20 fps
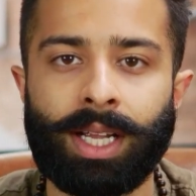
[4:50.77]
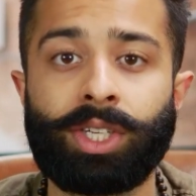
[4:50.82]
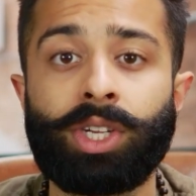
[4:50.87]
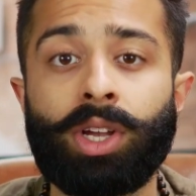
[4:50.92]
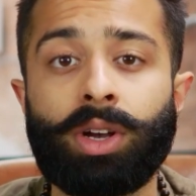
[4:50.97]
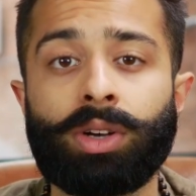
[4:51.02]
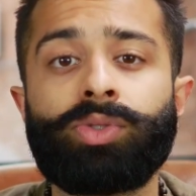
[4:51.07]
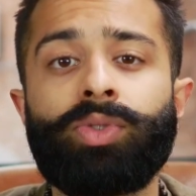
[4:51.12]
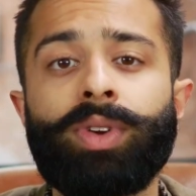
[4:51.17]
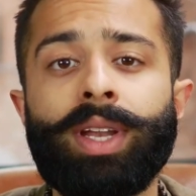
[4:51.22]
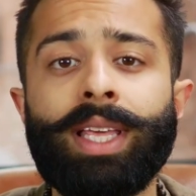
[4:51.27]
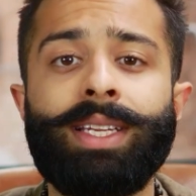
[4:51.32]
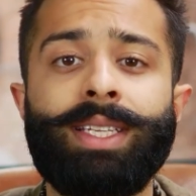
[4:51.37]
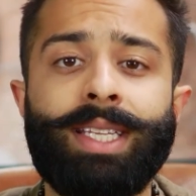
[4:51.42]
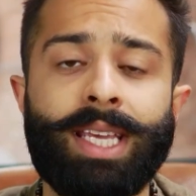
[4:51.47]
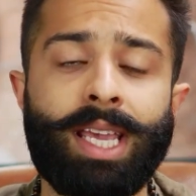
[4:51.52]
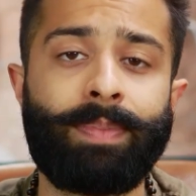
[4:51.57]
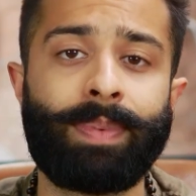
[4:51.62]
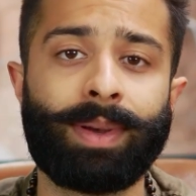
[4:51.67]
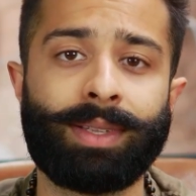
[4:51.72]
And she goes really
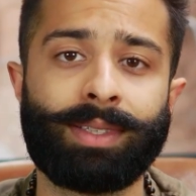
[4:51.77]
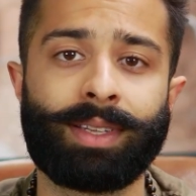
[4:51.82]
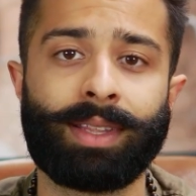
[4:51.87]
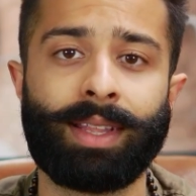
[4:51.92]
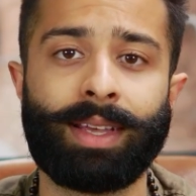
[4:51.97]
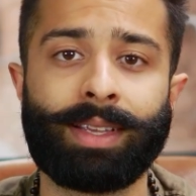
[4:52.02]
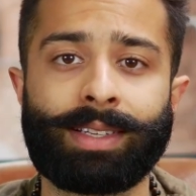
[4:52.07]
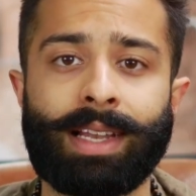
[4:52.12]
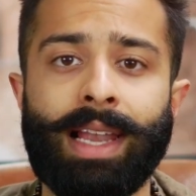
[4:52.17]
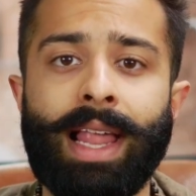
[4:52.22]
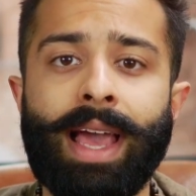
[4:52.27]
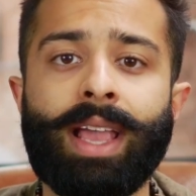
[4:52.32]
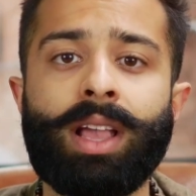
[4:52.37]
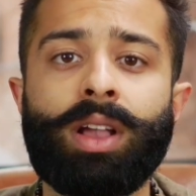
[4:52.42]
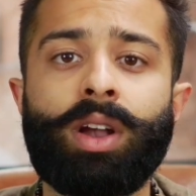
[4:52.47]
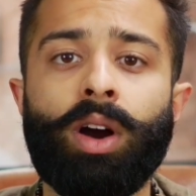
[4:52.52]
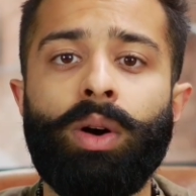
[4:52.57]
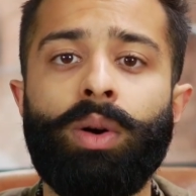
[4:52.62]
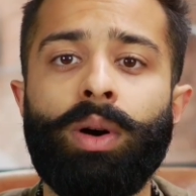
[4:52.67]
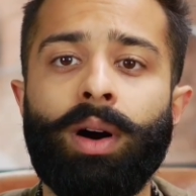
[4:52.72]
deep into this, letting
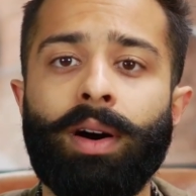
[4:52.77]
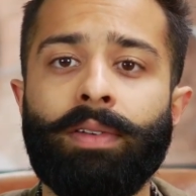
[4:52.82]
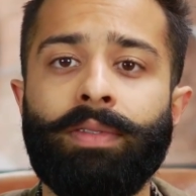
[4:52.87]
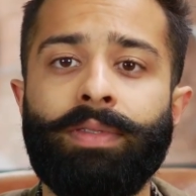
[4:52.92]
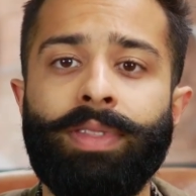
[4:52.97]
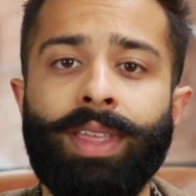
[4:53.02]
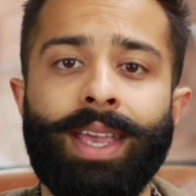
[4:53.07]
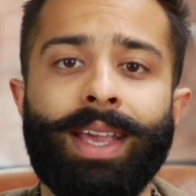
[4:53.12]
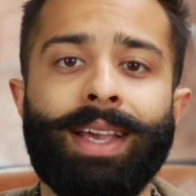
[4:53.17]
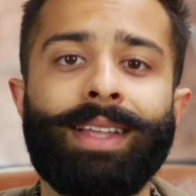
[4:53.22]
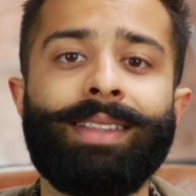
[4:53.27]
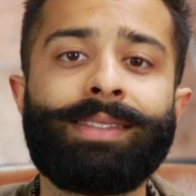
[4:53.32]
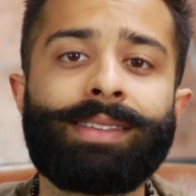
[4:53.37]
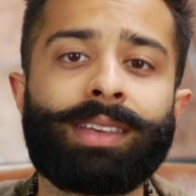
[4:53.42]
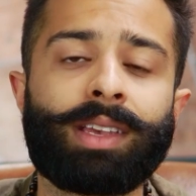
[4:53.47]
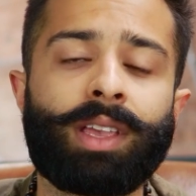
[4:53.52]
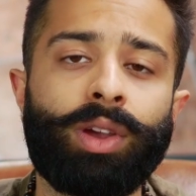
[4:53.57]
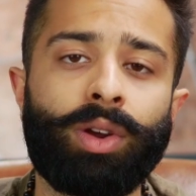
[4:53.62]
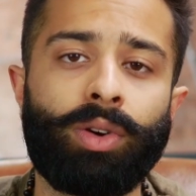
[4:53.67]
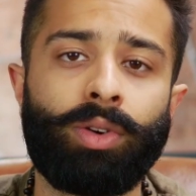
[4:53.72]
go of the
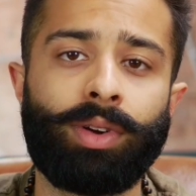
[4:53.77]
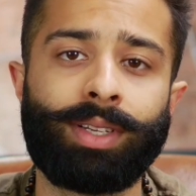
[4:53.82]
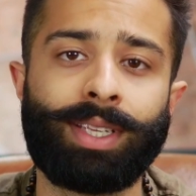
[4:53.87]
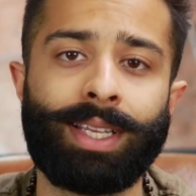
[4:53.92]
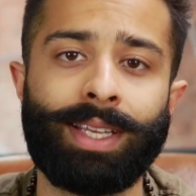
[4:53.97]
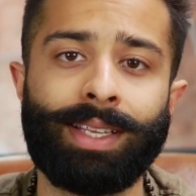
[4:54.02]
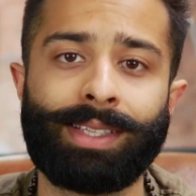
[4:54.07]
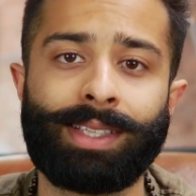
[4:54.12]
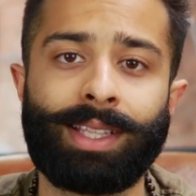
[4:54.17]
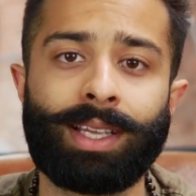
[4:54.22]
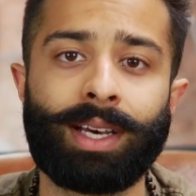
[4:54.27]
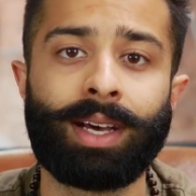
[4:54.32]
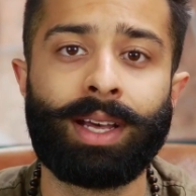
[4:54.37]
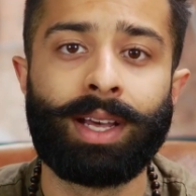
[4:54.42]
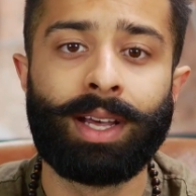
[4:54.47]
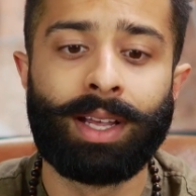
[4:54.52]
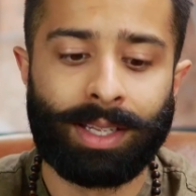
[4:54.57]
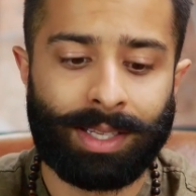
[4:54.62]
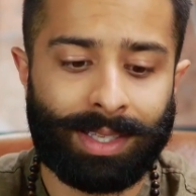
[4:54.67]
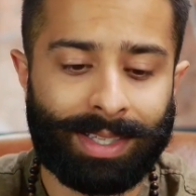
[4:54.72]
insecurities, the
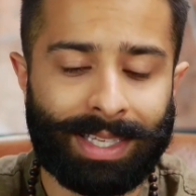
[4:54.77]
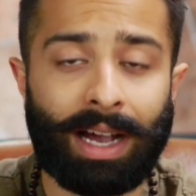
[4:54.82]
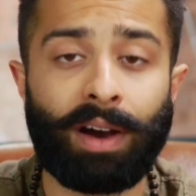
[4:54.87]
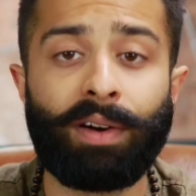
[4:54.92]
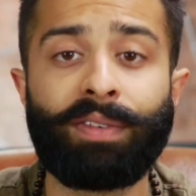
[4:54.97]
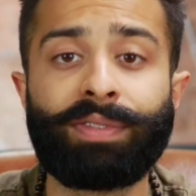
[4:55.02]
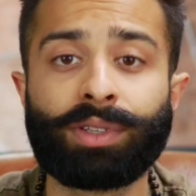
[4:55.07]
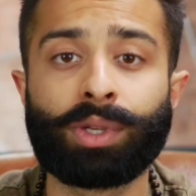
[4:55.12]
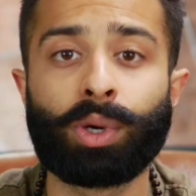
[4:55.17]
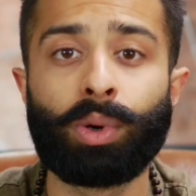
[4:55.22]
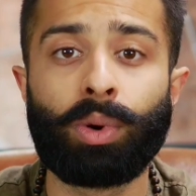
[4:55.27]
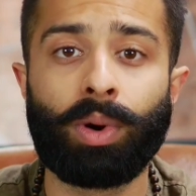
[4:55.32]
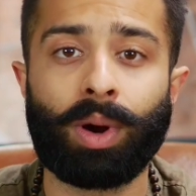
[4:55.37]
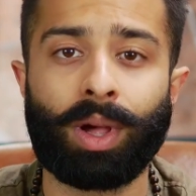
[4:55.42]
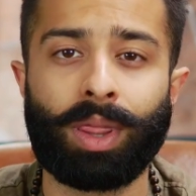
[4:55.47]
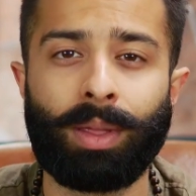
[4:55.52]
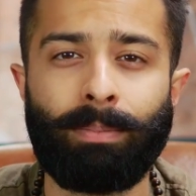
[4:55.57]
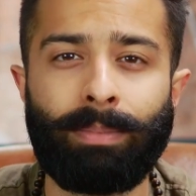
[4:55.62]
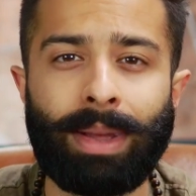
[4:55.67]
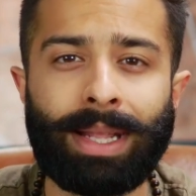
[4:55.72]

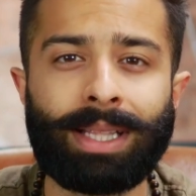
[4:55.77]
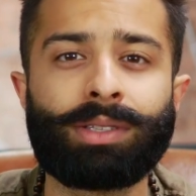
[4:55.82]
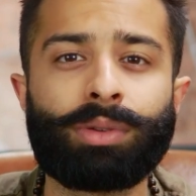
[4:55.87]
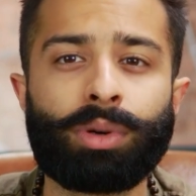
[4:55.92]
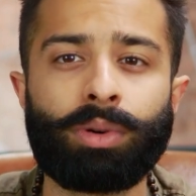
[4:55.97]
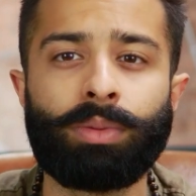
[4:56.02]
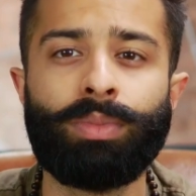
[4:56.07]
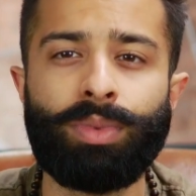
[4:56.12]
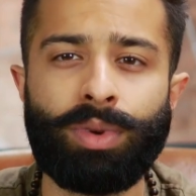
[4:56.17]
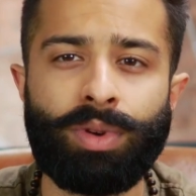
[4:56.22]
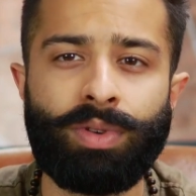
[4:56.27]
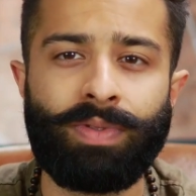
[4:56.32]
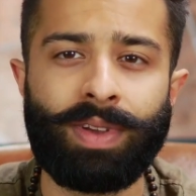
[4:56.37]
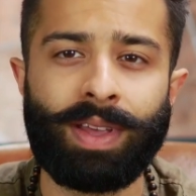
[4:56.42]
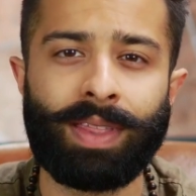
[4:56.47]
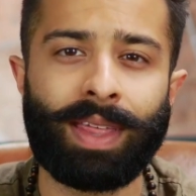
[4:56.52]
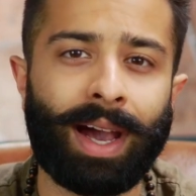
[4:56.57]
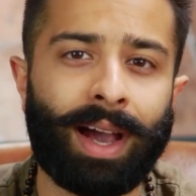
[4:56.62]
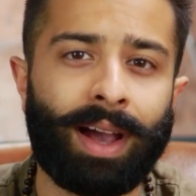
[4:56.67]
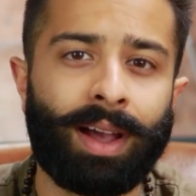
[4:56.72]
self-talk, the mental
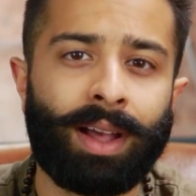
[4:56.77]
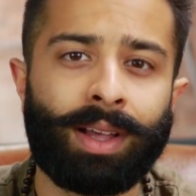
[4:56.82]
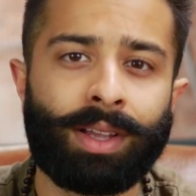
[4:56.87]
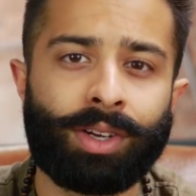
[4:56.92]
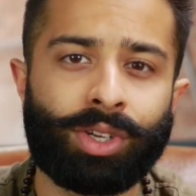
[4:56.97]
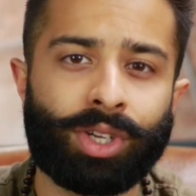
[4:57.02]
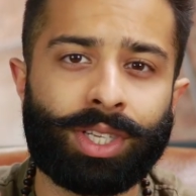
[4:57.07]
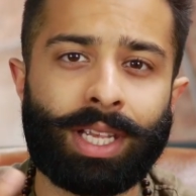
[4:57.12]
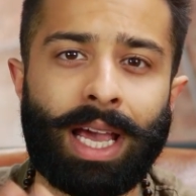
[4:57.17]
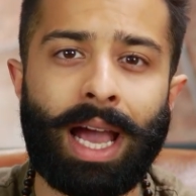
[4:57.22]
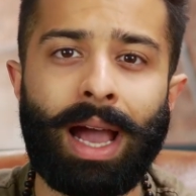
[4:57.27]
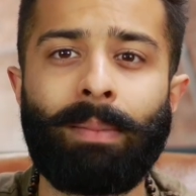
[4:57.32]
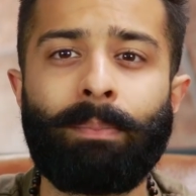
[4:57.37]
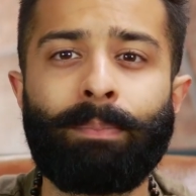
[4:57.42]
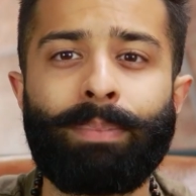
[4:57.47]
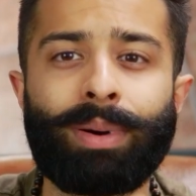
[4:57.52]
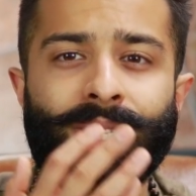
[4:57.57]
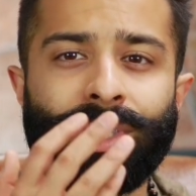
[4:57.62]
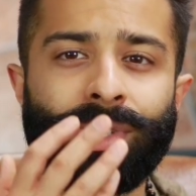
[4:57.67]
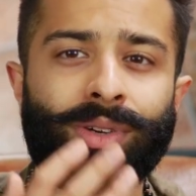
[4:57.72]
movie that just
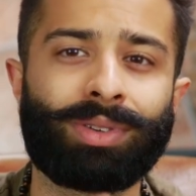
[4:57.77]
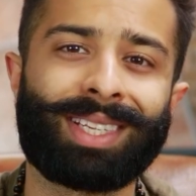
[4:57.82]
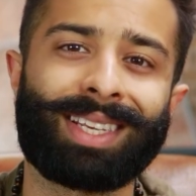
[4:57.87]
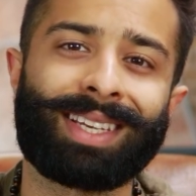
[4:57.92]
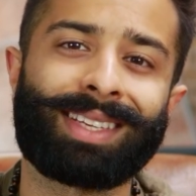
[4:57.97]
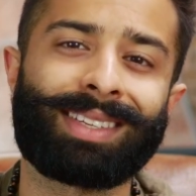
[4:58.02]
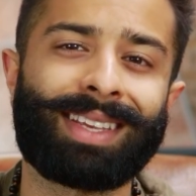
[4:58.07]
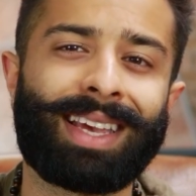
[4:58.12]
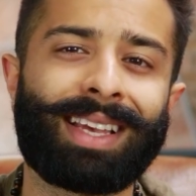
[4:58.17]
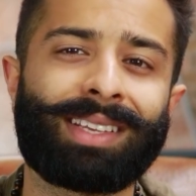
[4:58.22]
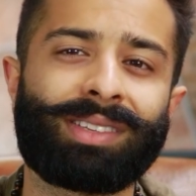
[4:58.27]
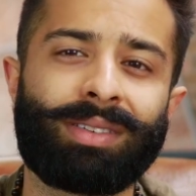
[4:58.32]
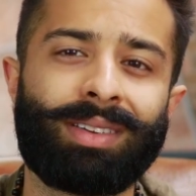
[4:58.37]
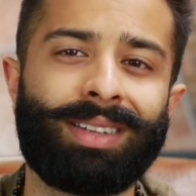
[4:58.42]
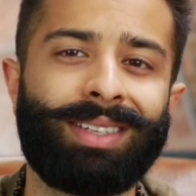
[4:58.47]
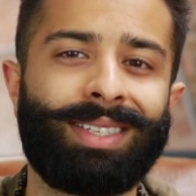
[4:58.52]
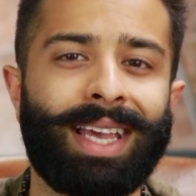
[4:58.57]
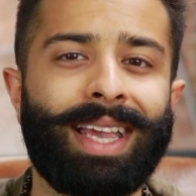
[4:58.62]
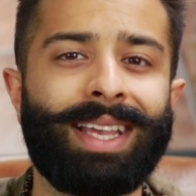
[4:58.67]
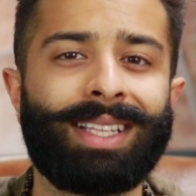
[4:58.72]
hampers your success on
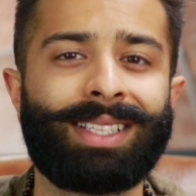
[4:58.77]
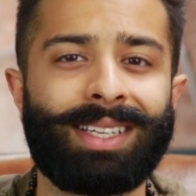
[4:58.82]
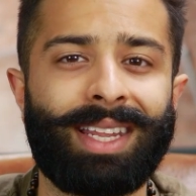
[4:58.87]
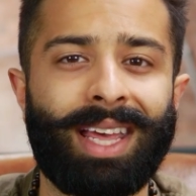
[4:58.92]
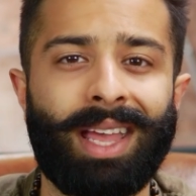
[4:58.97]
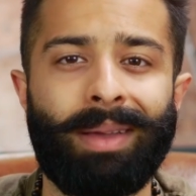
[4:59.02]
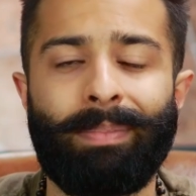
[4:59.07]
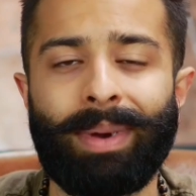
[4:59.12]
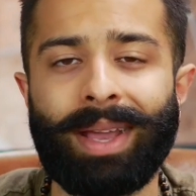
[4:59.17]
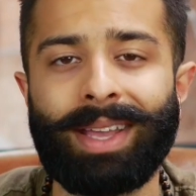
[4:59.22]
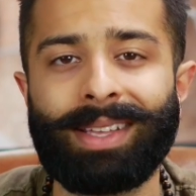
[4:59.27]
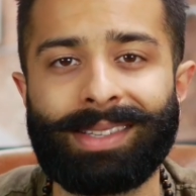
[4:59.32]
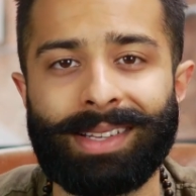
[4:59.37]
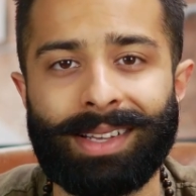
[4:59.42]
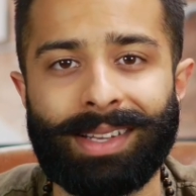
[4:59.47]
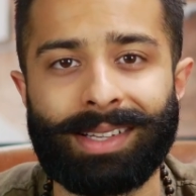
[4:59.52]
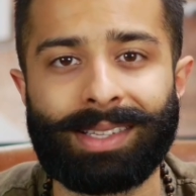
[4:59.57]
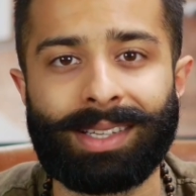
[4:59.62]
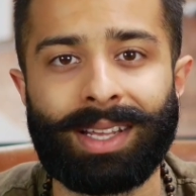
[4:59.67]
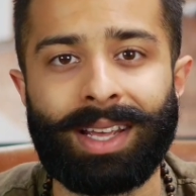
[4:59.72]
a day-to-day
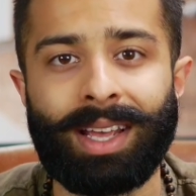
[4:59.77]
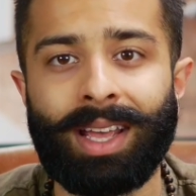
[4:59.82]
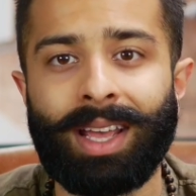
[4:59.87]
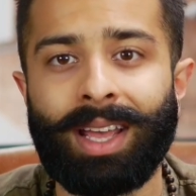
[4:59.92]
basis.